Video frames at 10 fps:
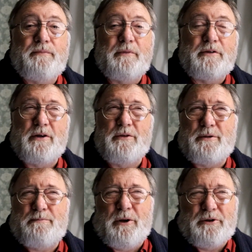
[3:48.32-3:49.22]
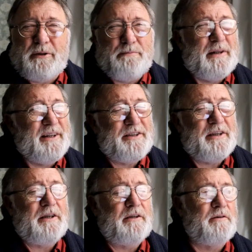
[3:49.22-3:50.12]
so there's a
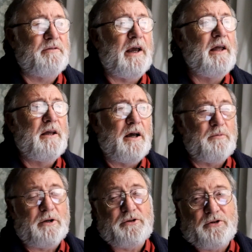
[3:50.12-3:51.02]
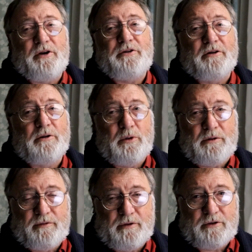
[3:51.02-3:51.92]
possibility of that. I'm concentrating on the
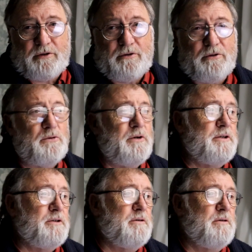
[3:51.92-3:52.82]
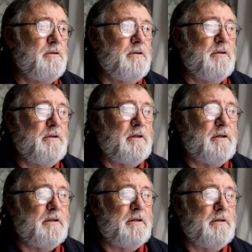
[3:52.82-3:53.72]
Whitford stories
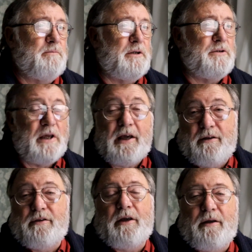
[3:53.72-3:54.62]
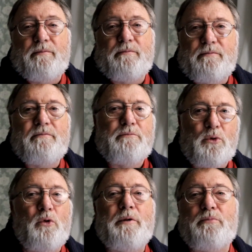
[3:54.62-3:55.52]
because they're
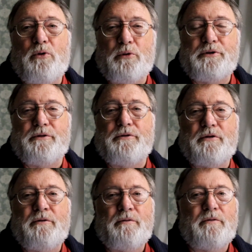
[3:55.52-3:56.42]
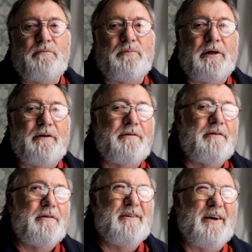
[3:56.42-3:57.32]
more important. But
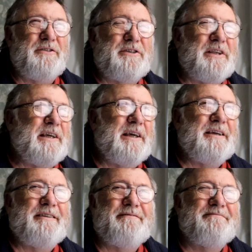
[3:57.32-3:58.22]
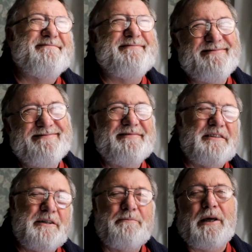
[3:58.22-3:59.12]
I'm just thinking,
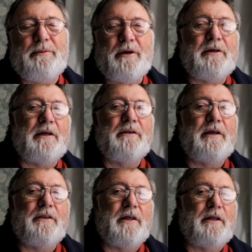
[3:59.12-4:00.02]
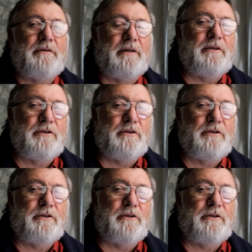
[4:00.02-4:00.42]
maybe I can get that